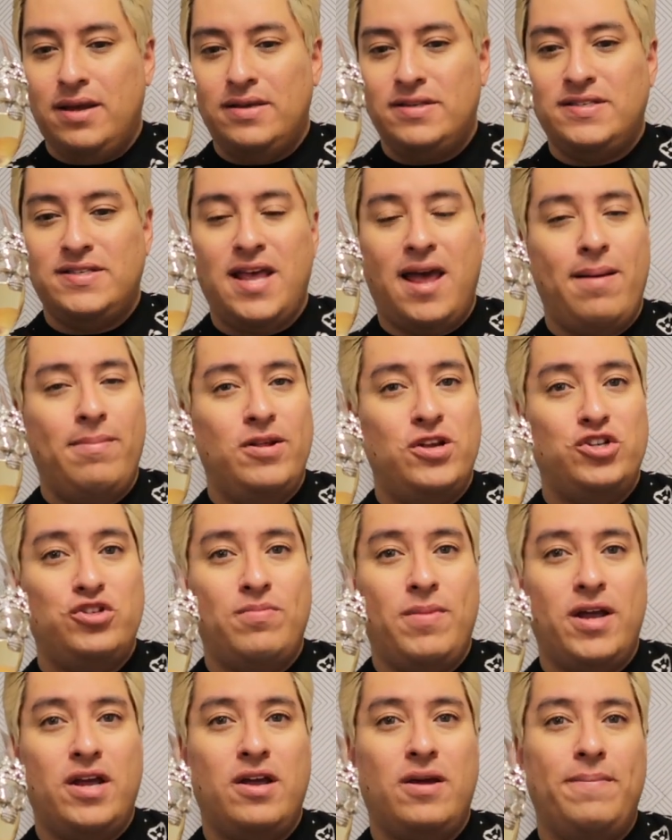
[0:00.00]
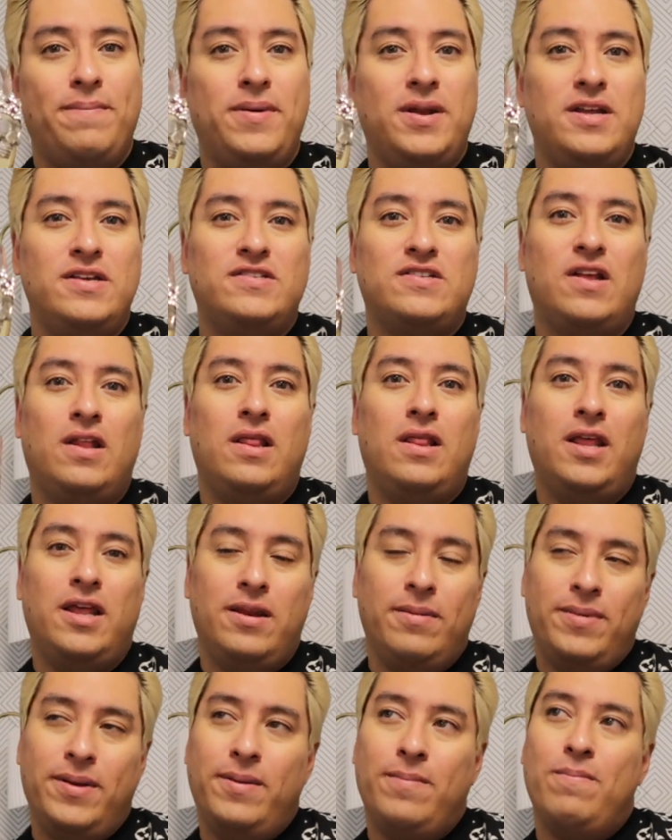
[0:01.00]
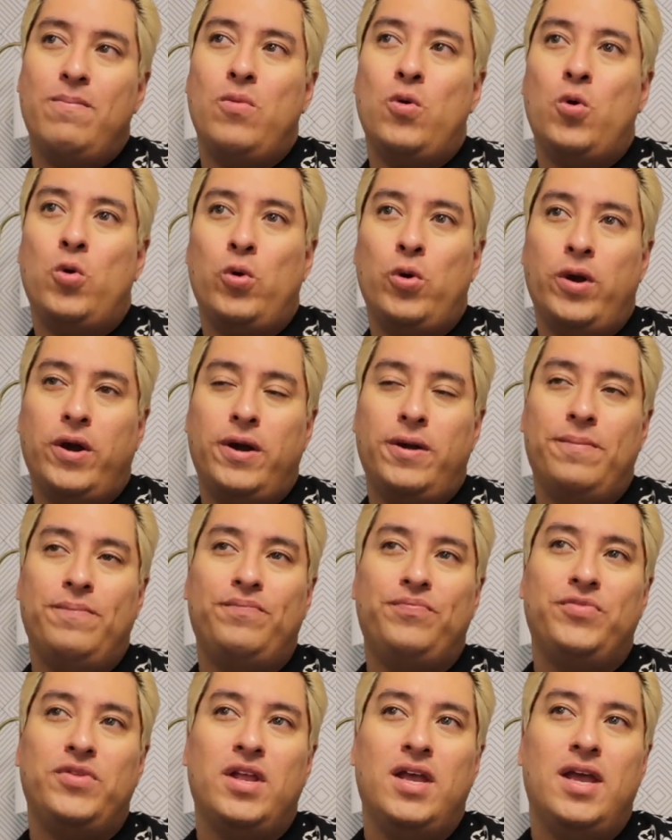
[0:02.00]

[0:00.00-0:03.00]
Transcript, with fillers: establish my companies a little bit more.